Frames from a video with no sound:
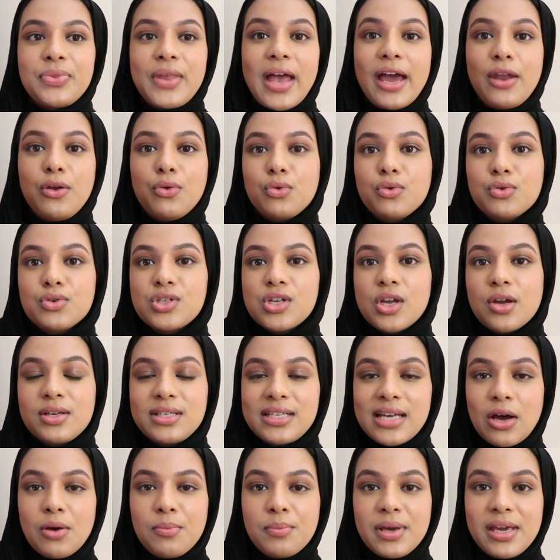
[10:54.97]
And also
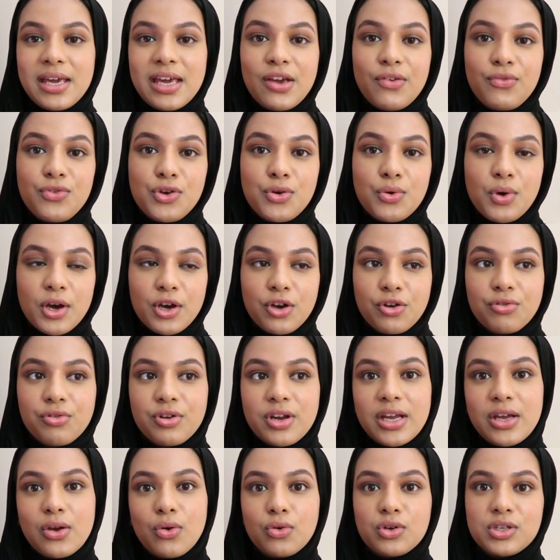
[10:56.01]
tell me if you
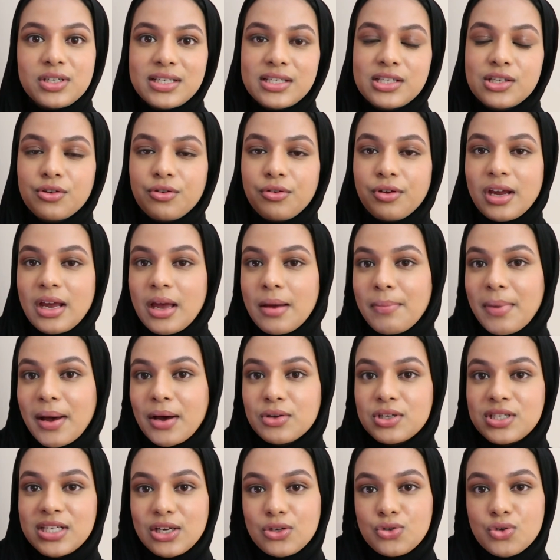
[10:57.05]
agree or disagree
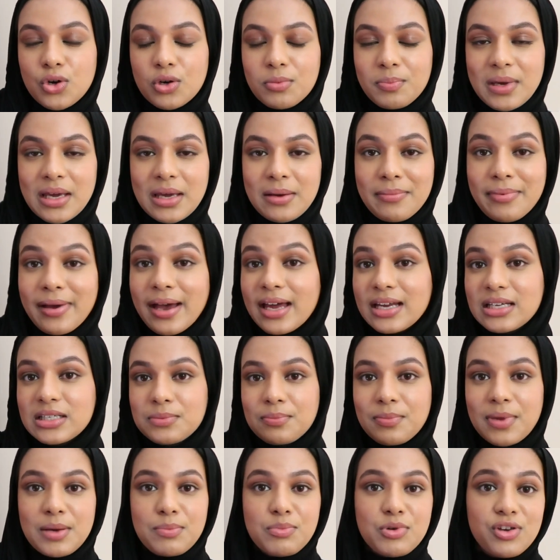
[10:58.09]
about TikTok being banned.
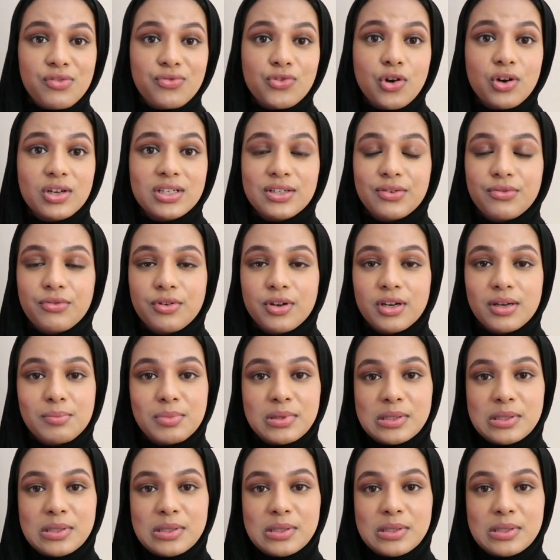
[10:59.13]
Maybe you've got a different